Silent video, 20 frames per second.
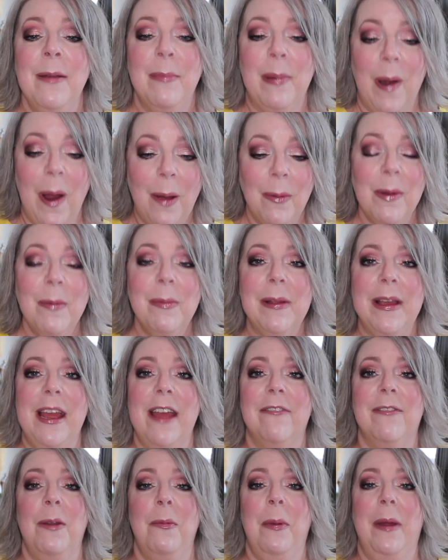and probably
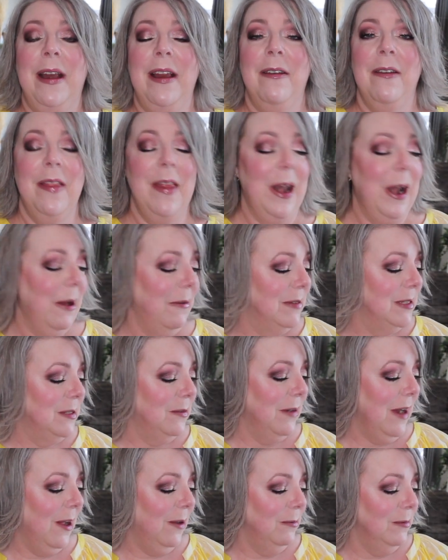everybody that I was
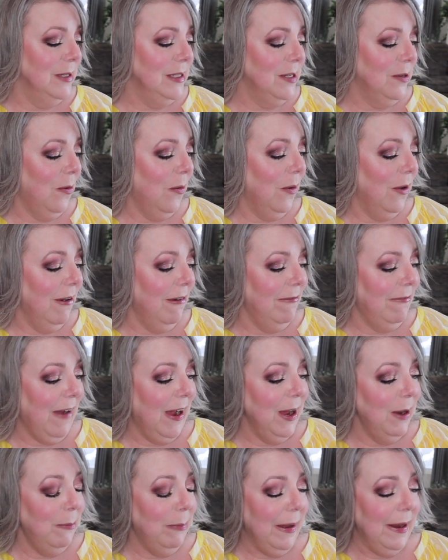around was
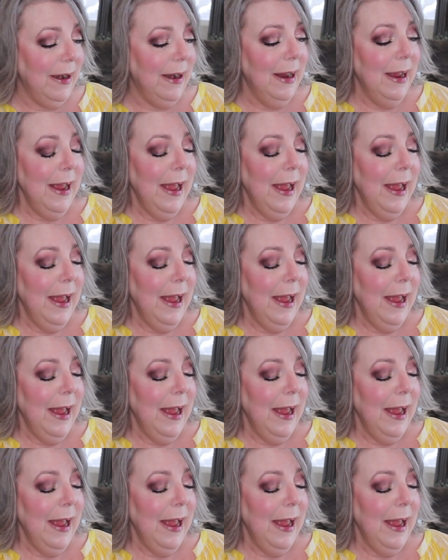horrified, but